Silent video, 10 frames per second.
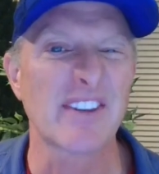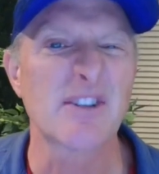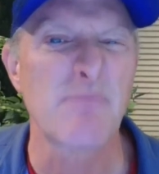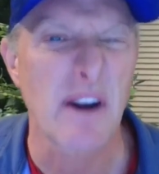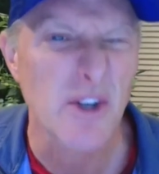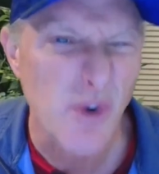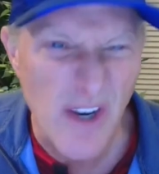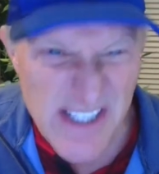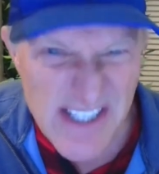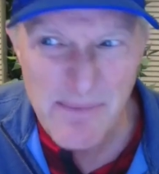there's better
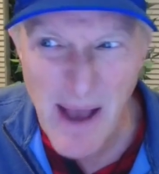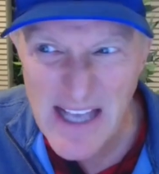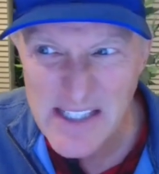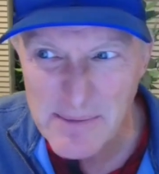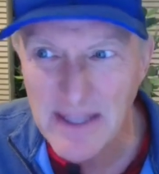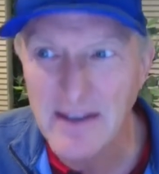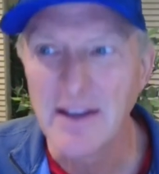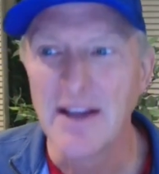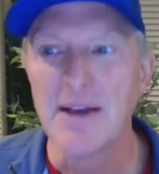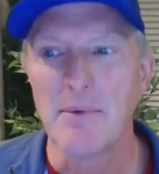choices possibly.
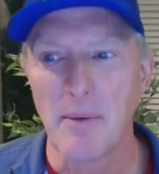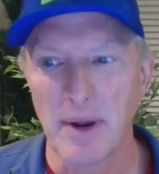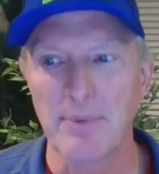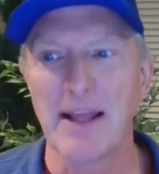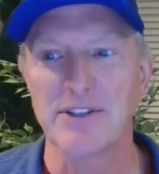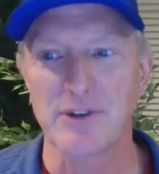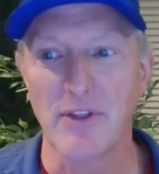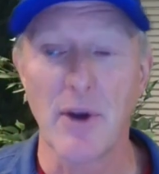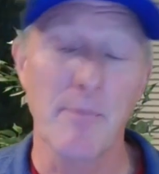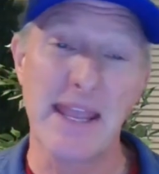But money plants are on
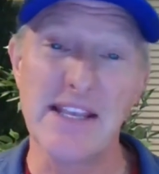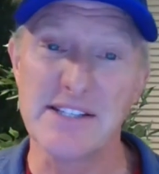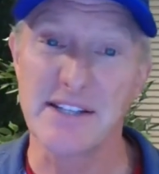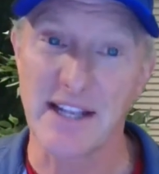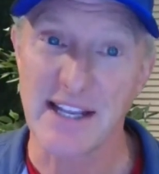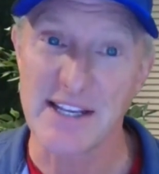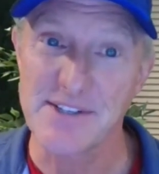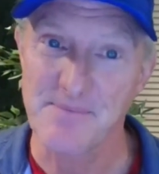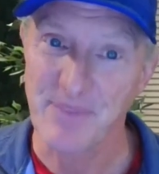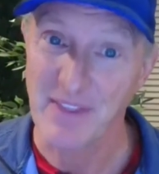there. Peace
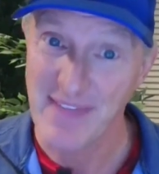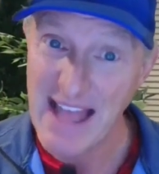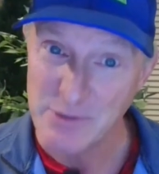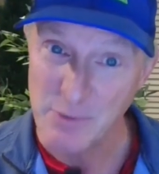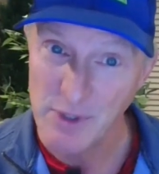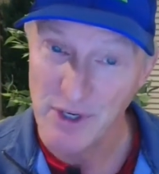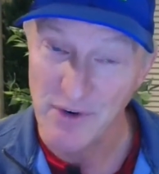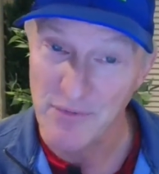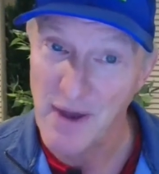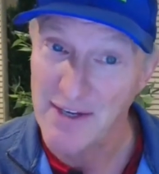lilies. That's when you're going
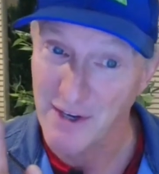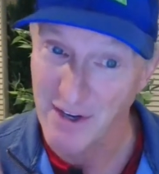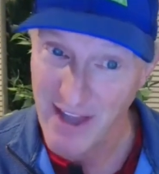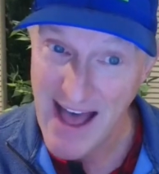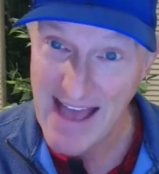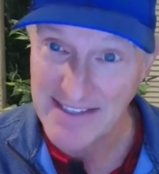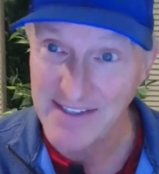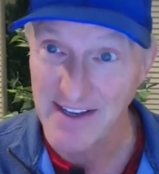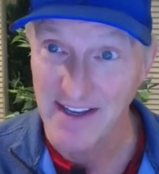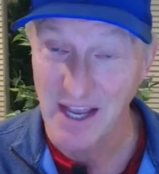to find a lot
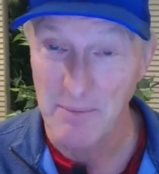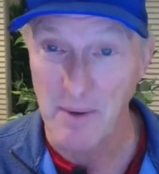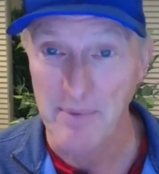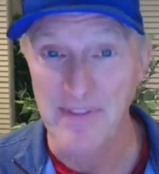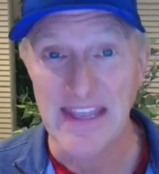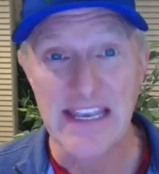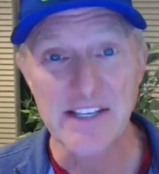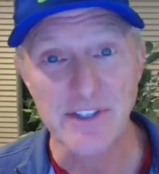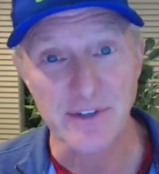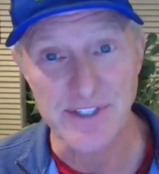coming up in the
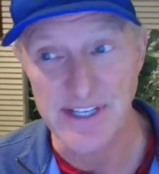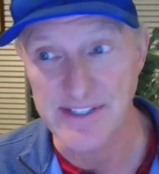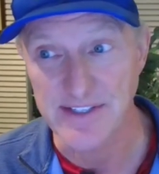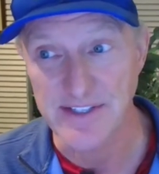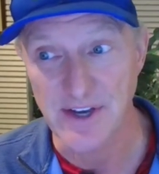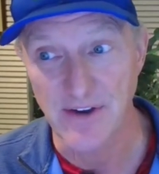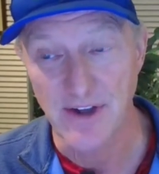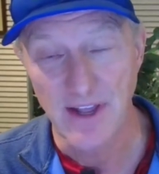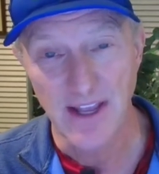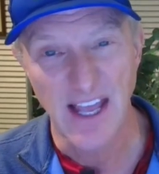Easter season. So
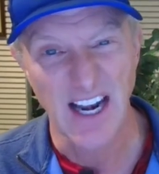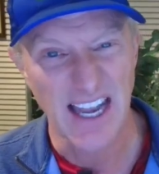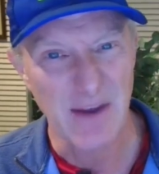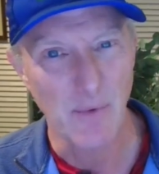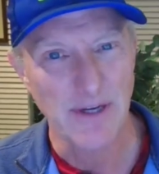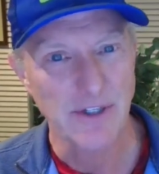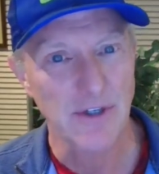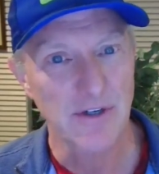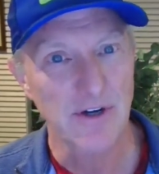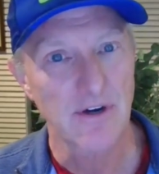kind of late winter,